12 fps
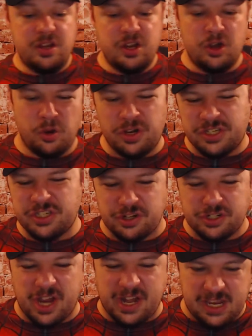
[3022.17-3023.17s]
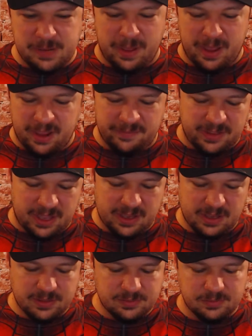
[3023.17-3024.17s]
who to search on eBay if you
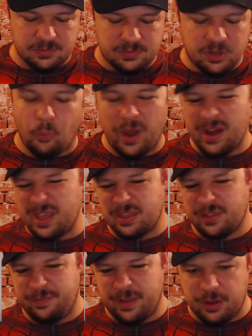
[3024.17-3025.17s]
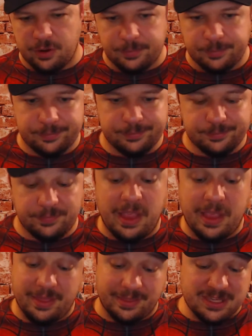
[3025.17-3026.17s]
don't want to get the figure.
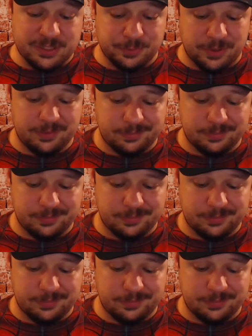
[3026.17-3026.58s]
This one,